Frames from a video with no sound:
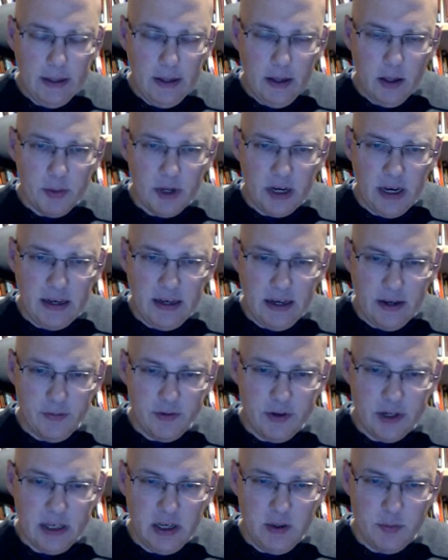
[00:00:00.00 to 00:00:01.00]
But I
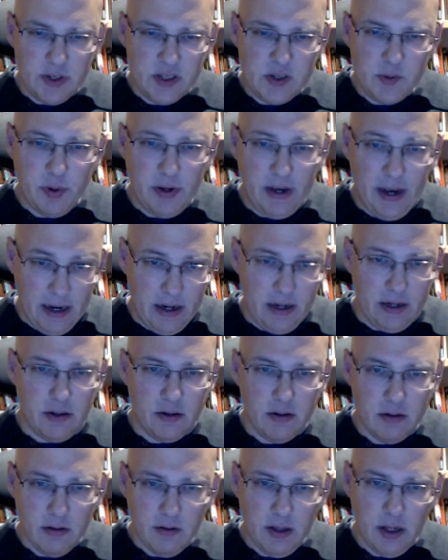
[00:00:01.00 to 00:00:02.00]
definitely misplayed
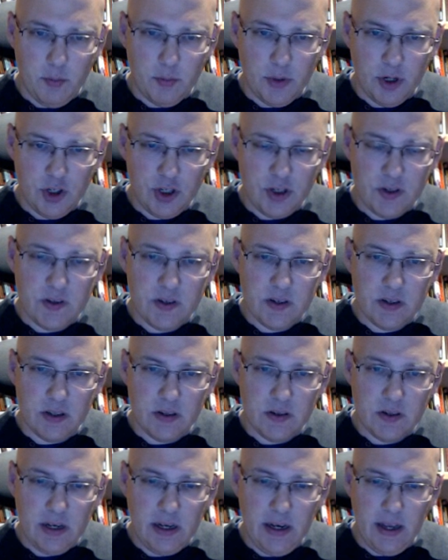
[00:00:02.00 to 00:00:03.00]
it. That much
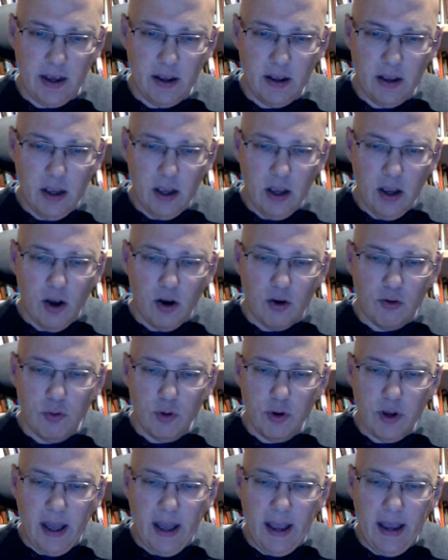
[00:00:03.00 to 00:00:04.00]
is clear.
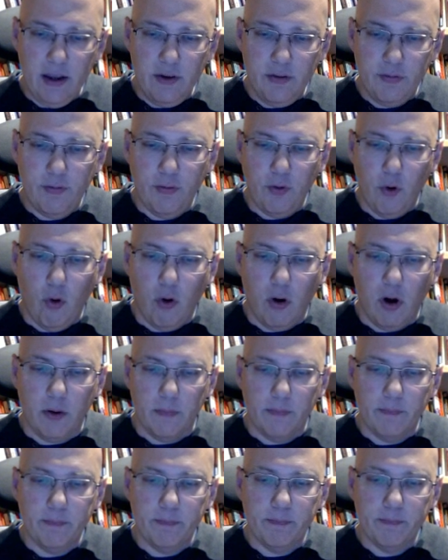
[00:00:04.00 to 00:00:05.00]
Rook a4. Oh
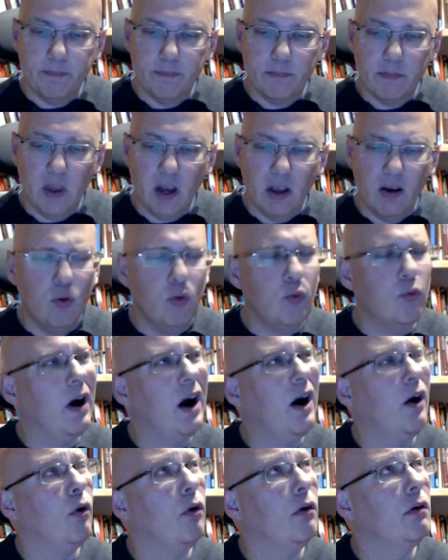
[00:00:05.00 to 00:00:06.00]

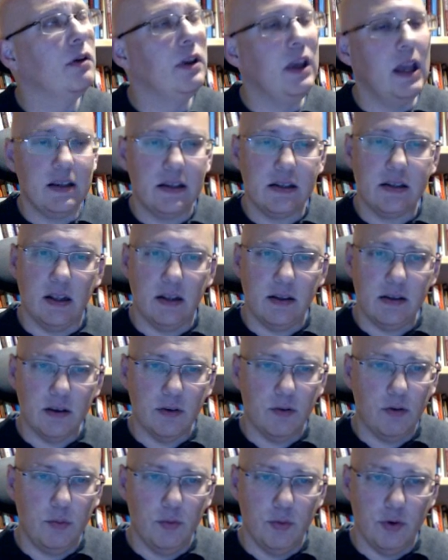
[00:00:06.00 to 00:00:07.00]
wow. Yes, that's a
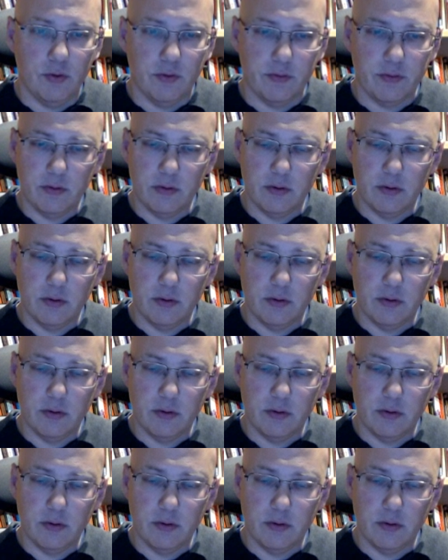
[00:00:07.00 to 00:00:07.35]
good move.